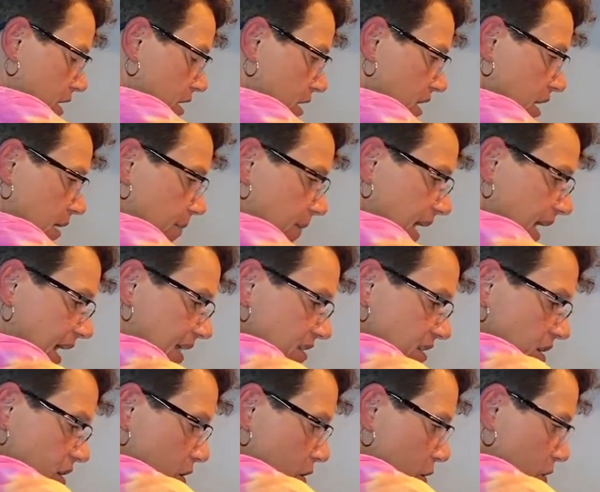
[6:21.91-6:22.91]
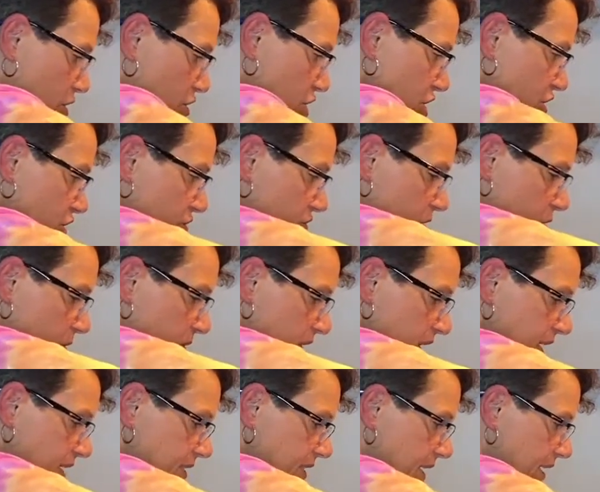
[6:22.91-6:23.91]
commando. We're just throwing
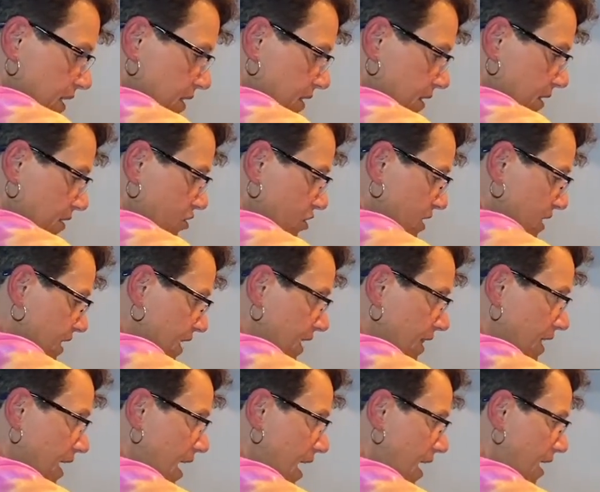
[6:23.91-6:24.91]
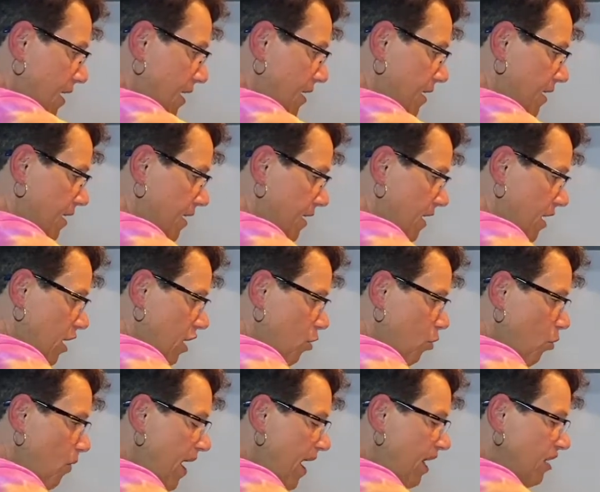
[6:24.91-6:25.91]
these in, just like
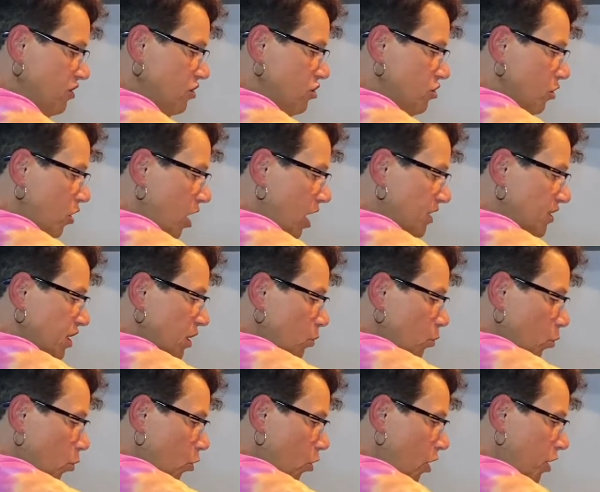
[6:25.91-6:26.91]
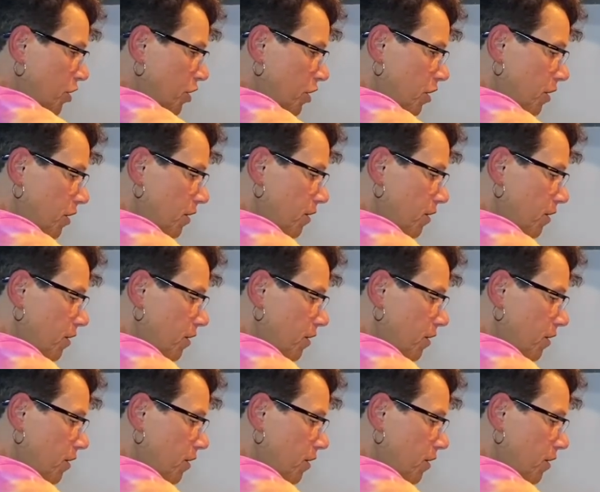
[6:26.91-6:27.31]
that. Well salted water.